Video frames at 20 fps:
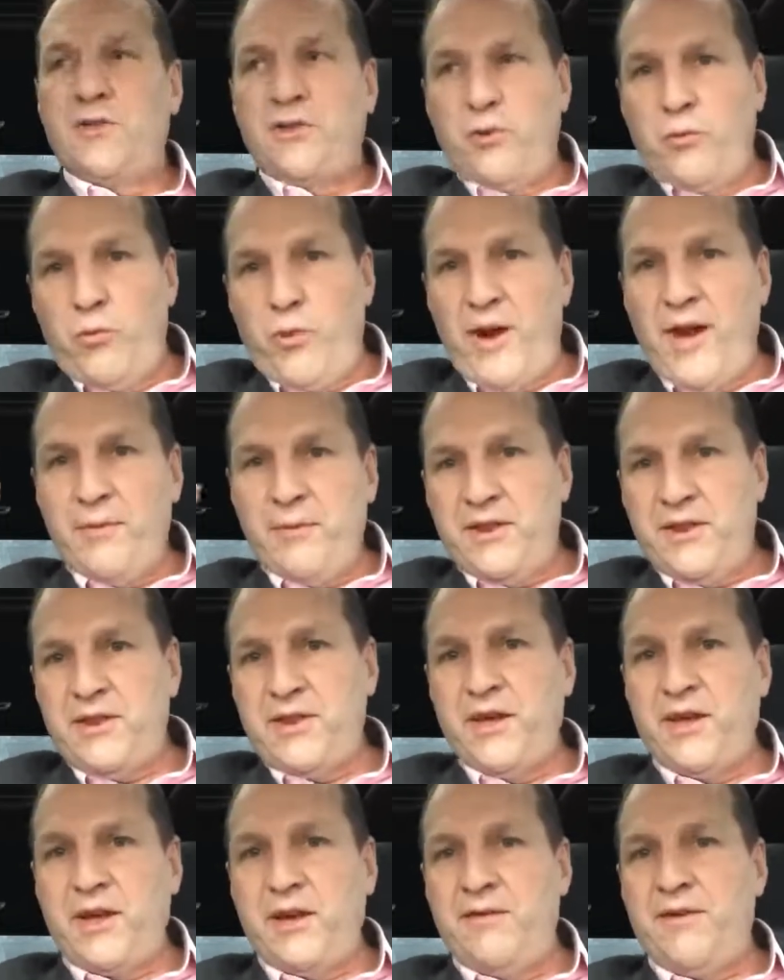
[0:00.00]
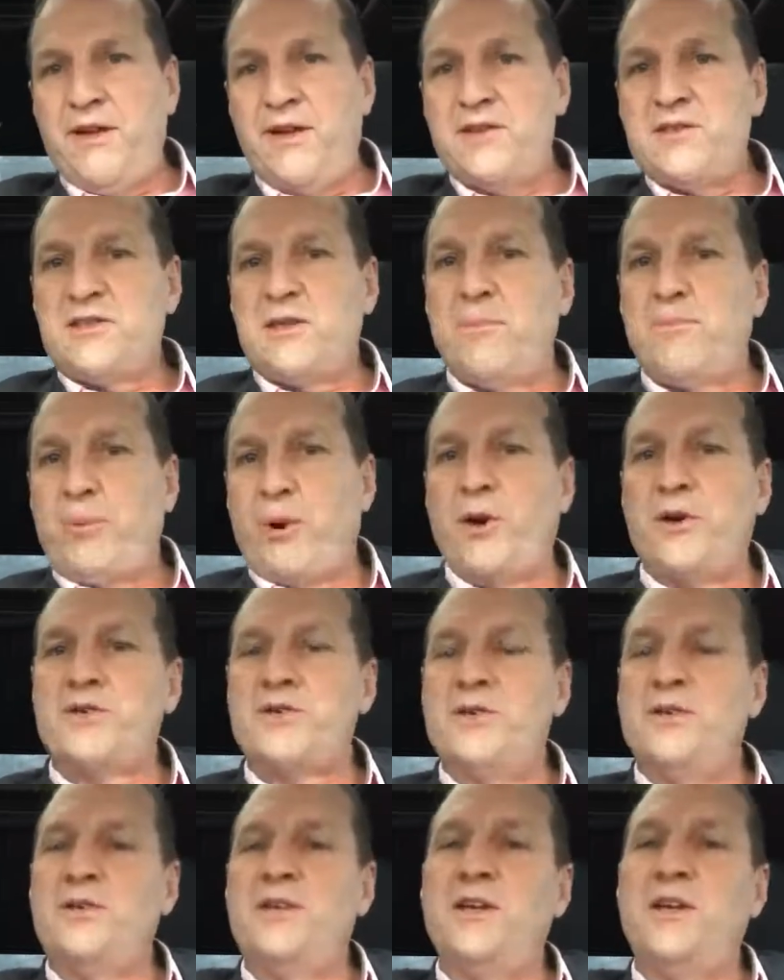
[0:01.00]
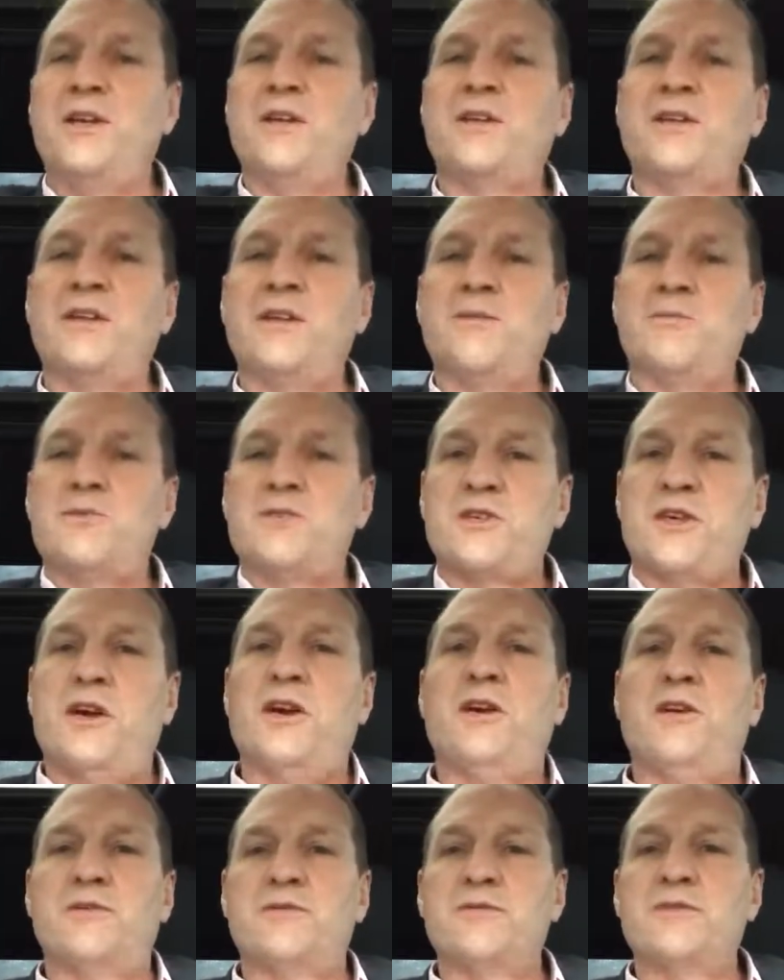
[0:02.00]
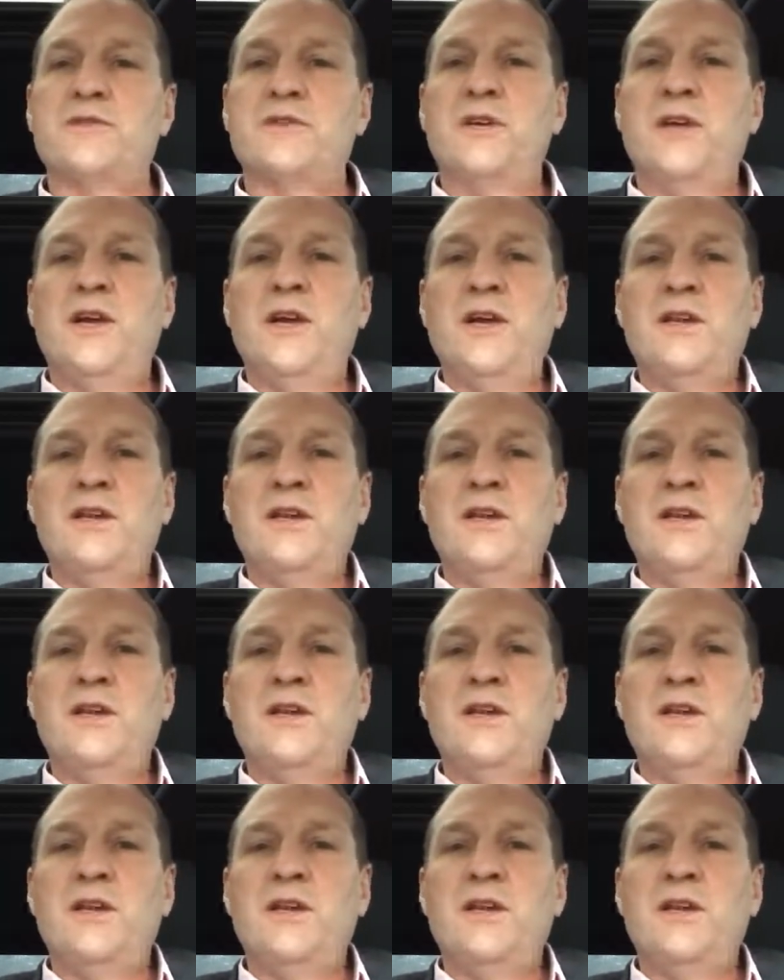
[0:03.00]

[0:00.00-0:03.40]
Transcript: the way we think of it is the person did it to themselves.